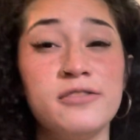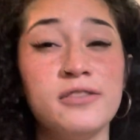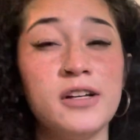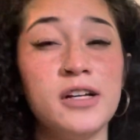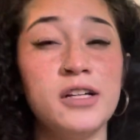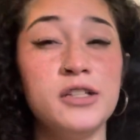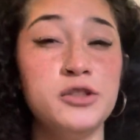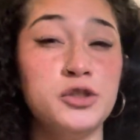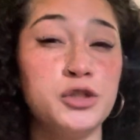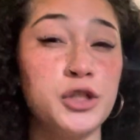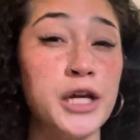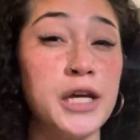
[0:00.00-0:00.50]

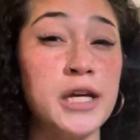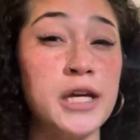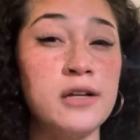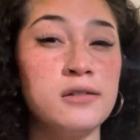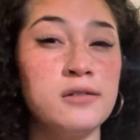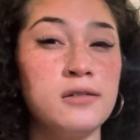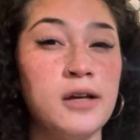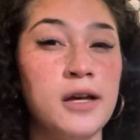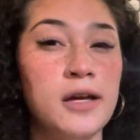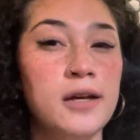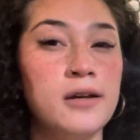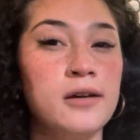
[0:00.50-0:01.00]
a drink.
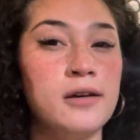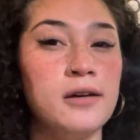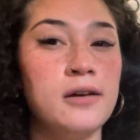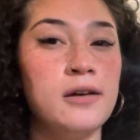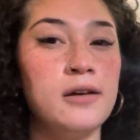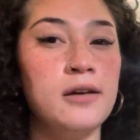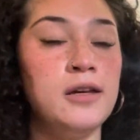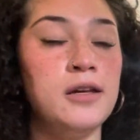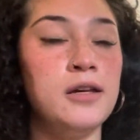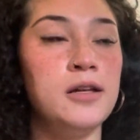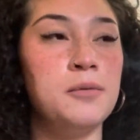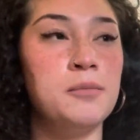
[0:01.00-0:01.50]
Like
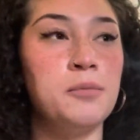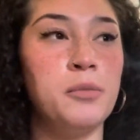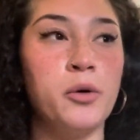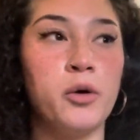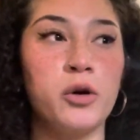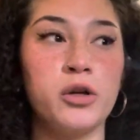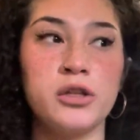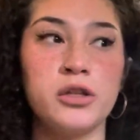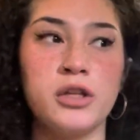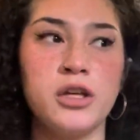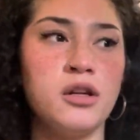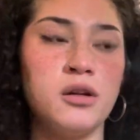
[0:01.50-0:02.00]
in
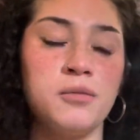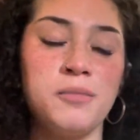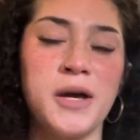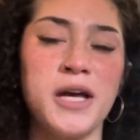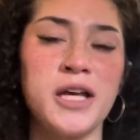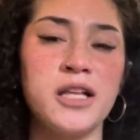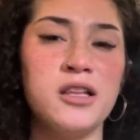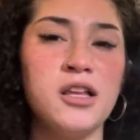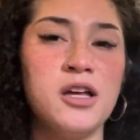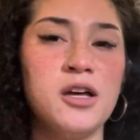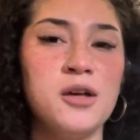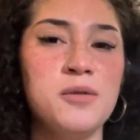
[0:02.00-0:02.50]
Portland, my
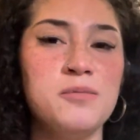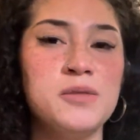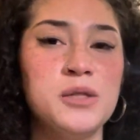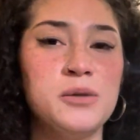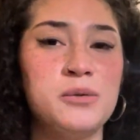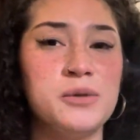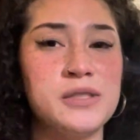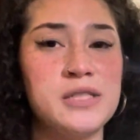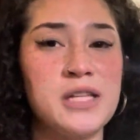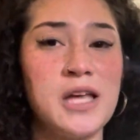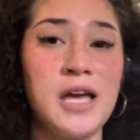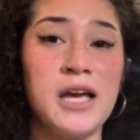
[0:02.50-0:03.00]
clubs, it
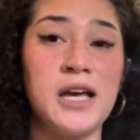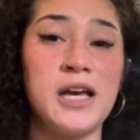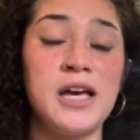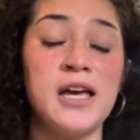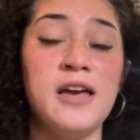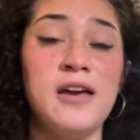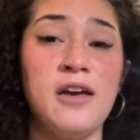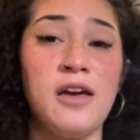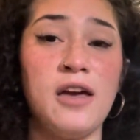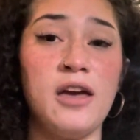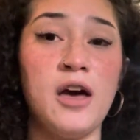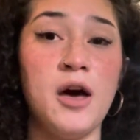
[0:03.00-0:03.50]
was like
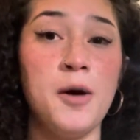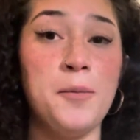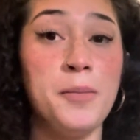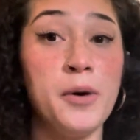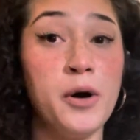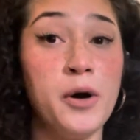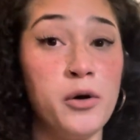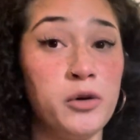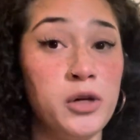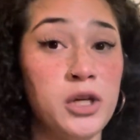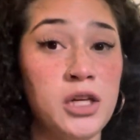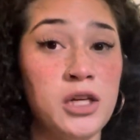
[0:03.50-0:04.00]
a
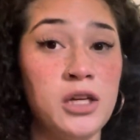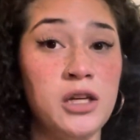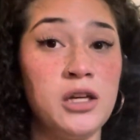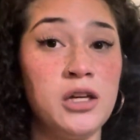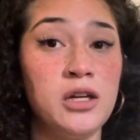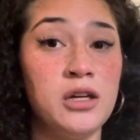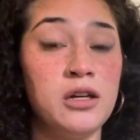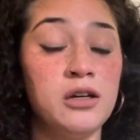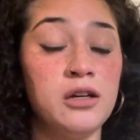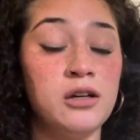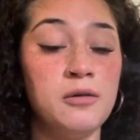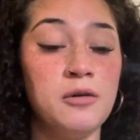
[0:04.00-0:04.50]

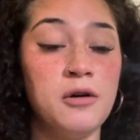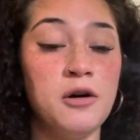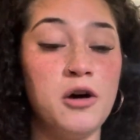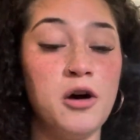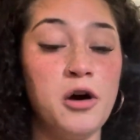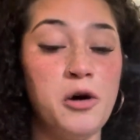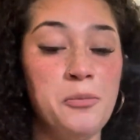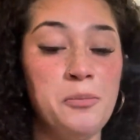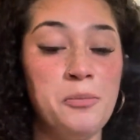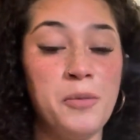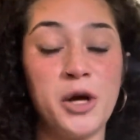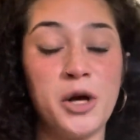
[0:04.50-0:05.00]

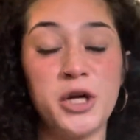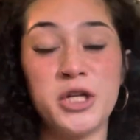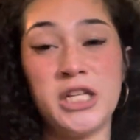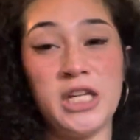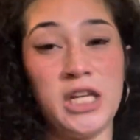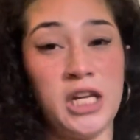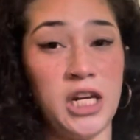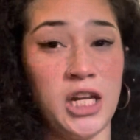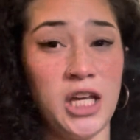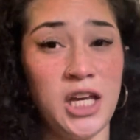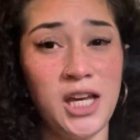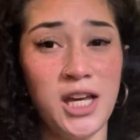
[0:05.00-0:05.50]

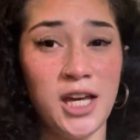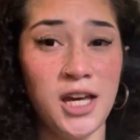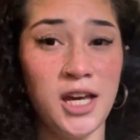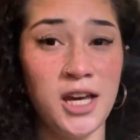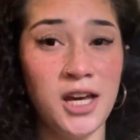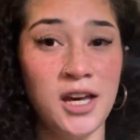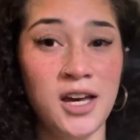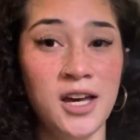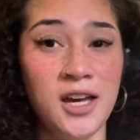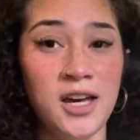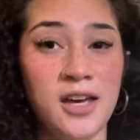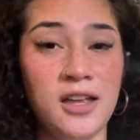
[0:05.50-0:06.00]
martini.
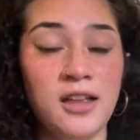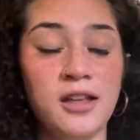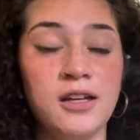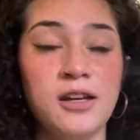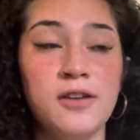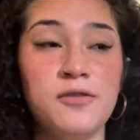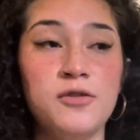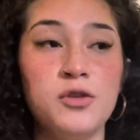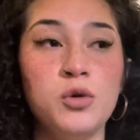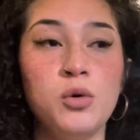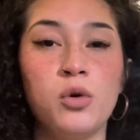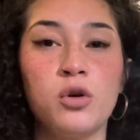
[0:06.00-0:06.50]
Like
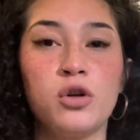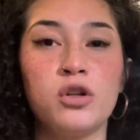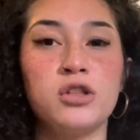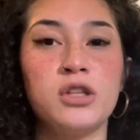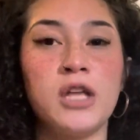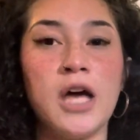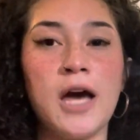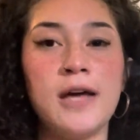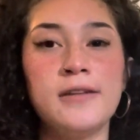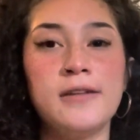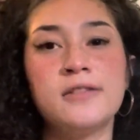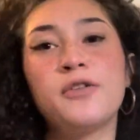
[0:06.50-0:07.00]
if you order
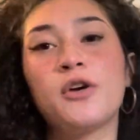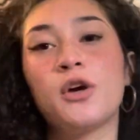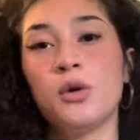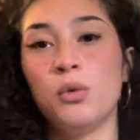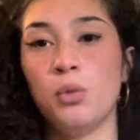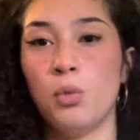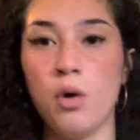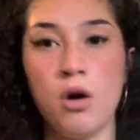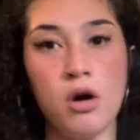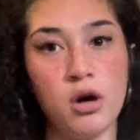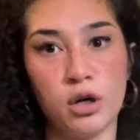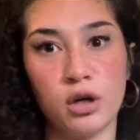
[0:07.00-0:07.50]
that, it's
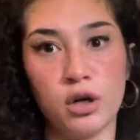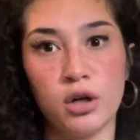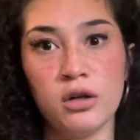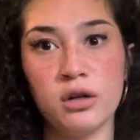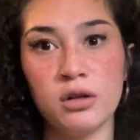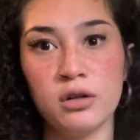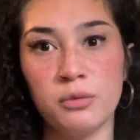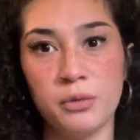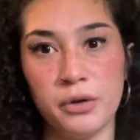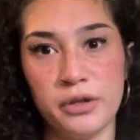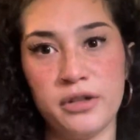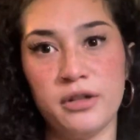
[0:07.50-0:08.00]
fucking water
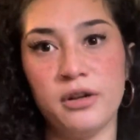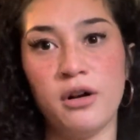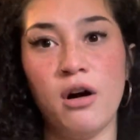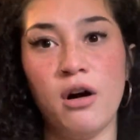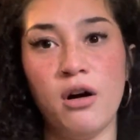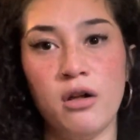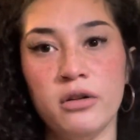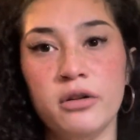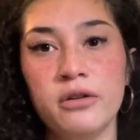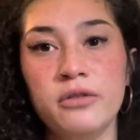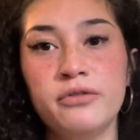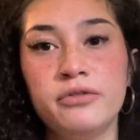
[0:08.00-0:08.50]
with an
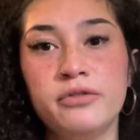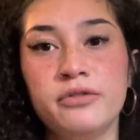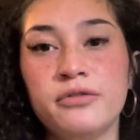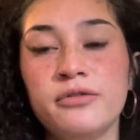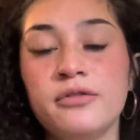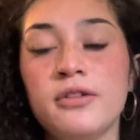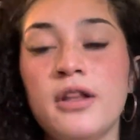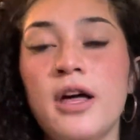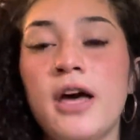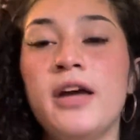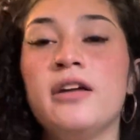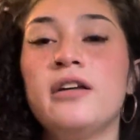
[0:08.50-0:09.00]
olive.
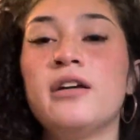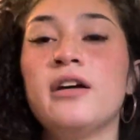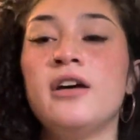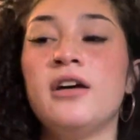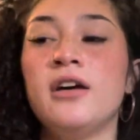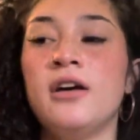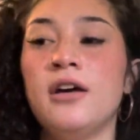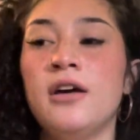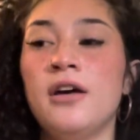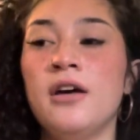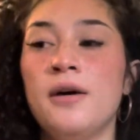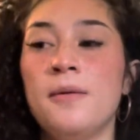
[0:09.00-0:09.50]
Like
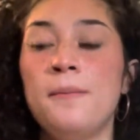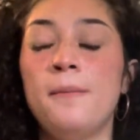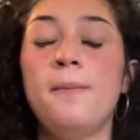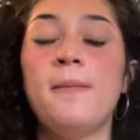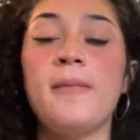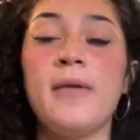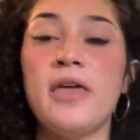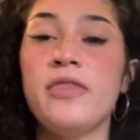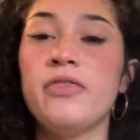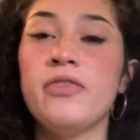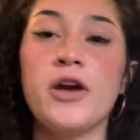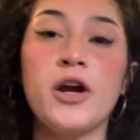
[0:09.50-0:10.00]

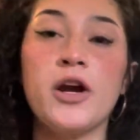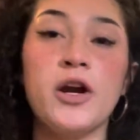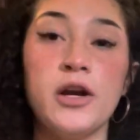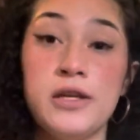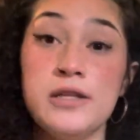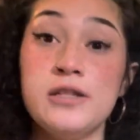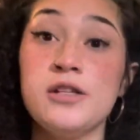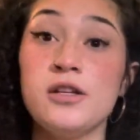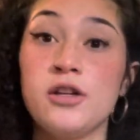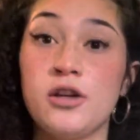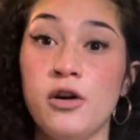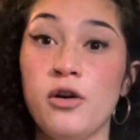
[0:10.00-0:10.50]
there
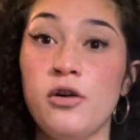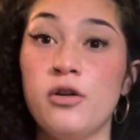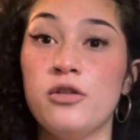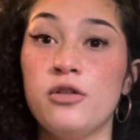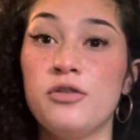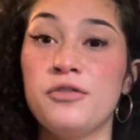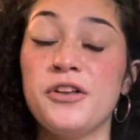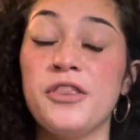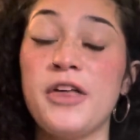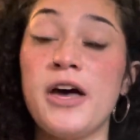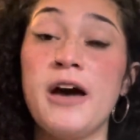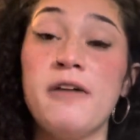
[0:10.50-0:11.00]
is a code
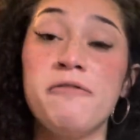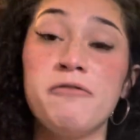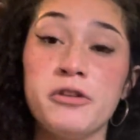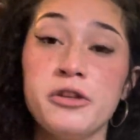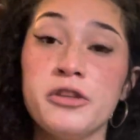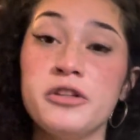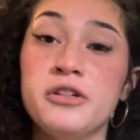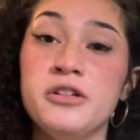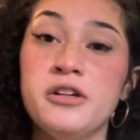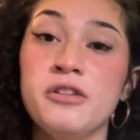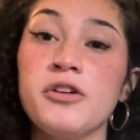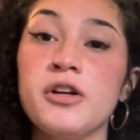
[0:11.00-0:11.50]
for that for
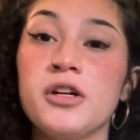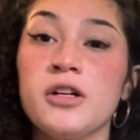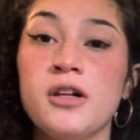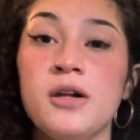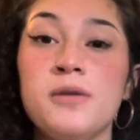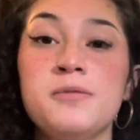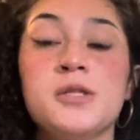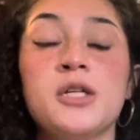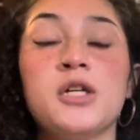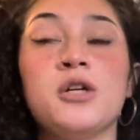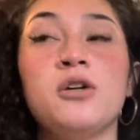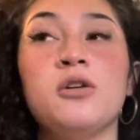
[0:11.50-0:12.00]
the different
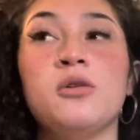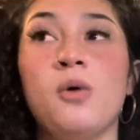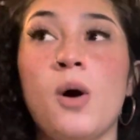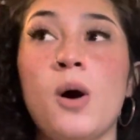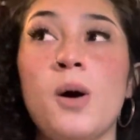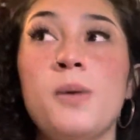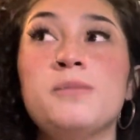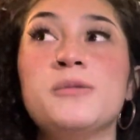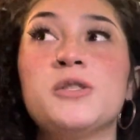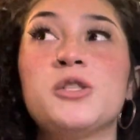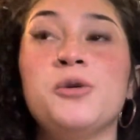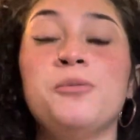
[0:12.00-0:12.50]
clubs in
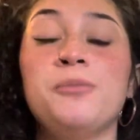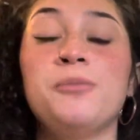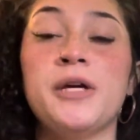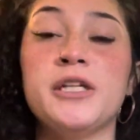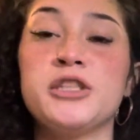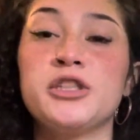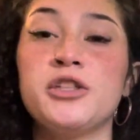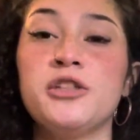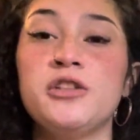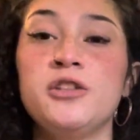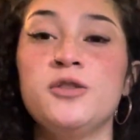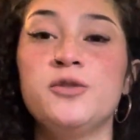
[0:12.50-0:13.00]
Guam, so make
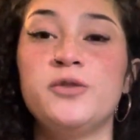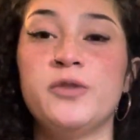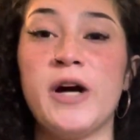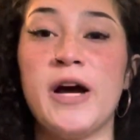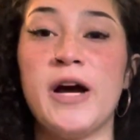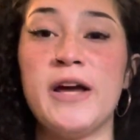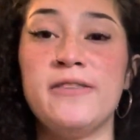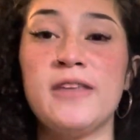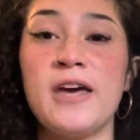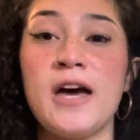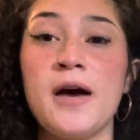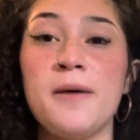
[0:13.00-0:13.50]
sure you
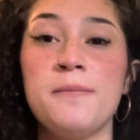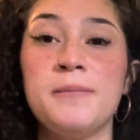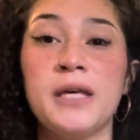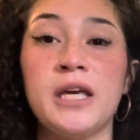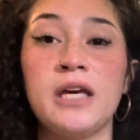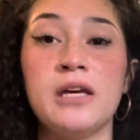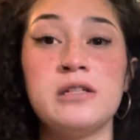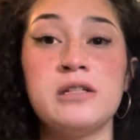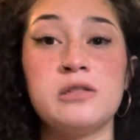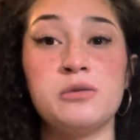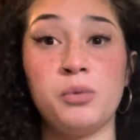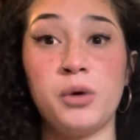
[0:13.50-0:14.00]
find that,
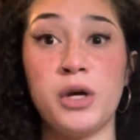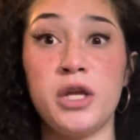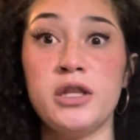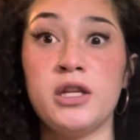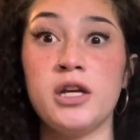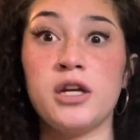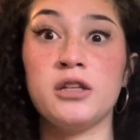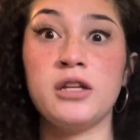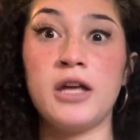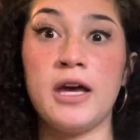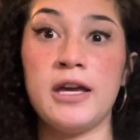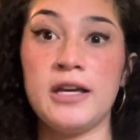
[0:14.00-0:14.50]
because when
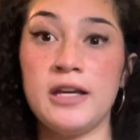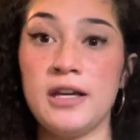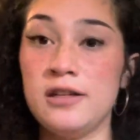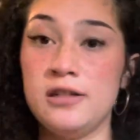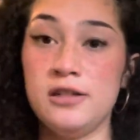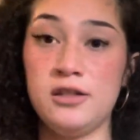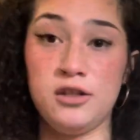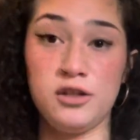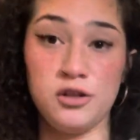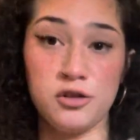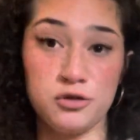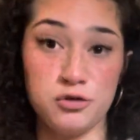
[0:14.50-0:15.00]
they're like,
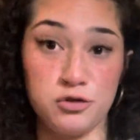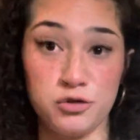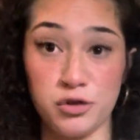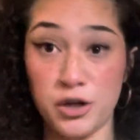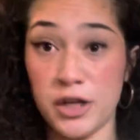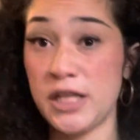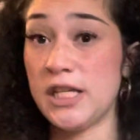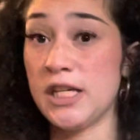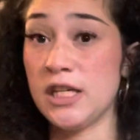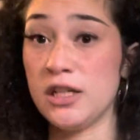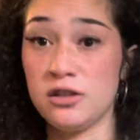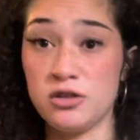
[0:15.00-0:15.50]
you're
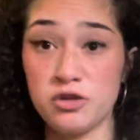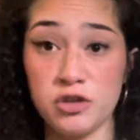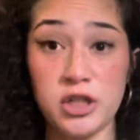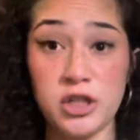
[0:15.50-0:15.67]
drinking,